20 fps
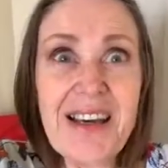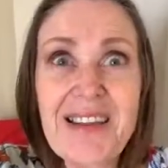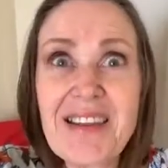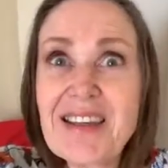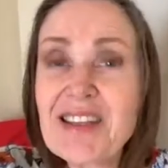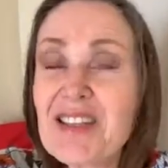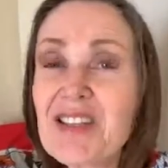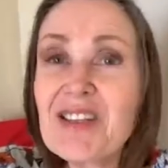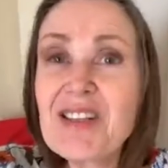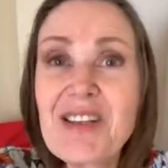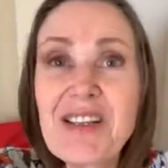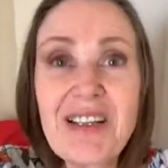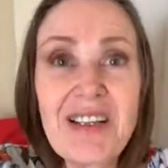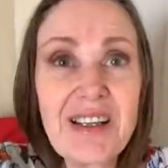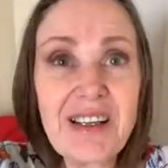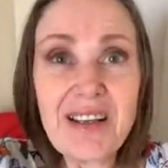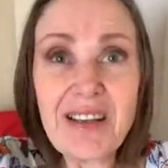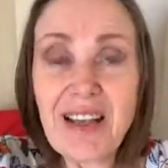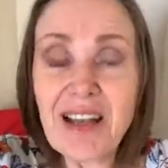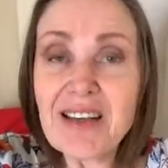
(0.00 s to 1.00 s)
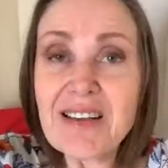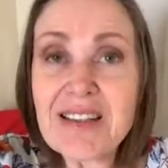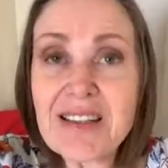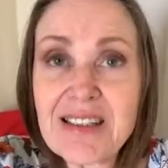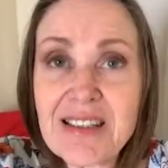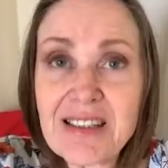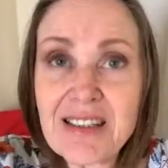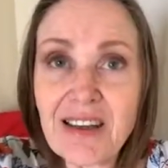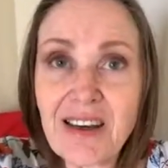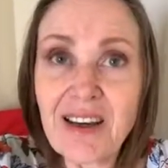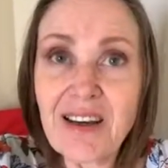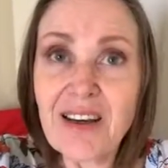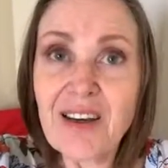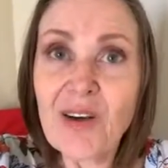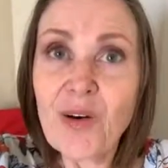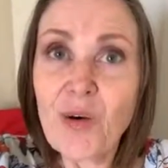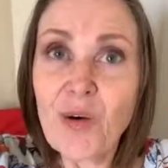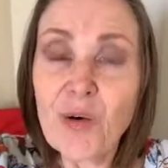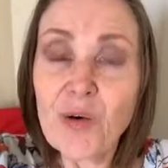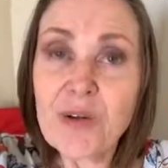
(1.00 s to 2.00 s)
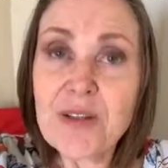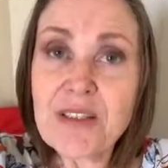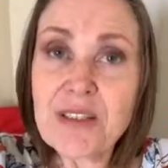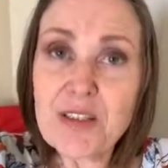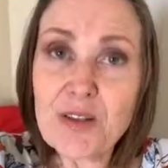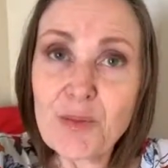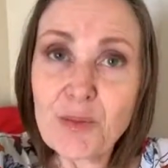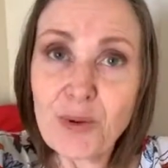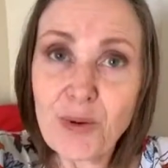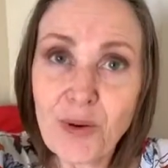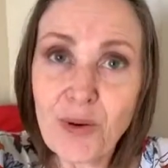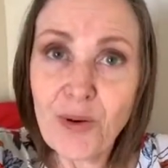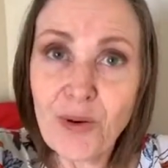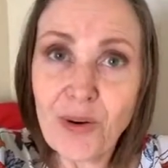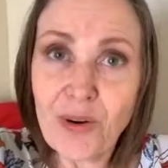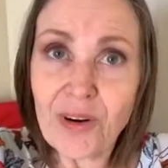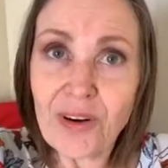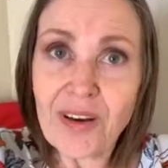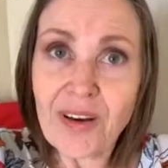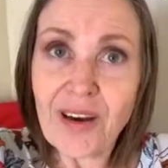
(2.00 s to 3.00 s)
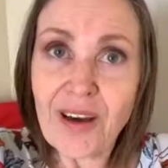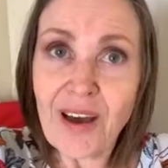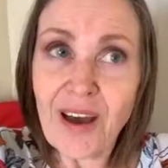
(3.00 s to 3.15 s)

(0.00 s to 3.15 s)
there's little understanding or support.